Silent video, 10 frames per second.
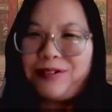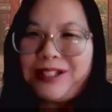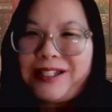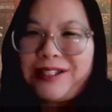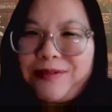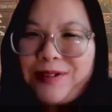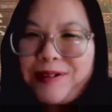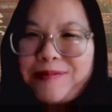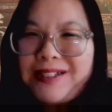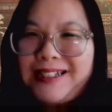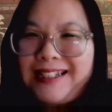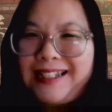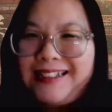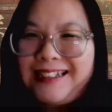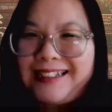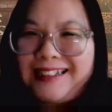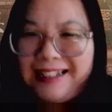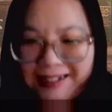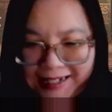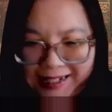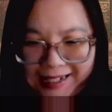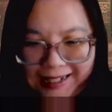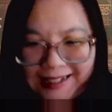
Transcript: Well, thank you very much again, Jesse.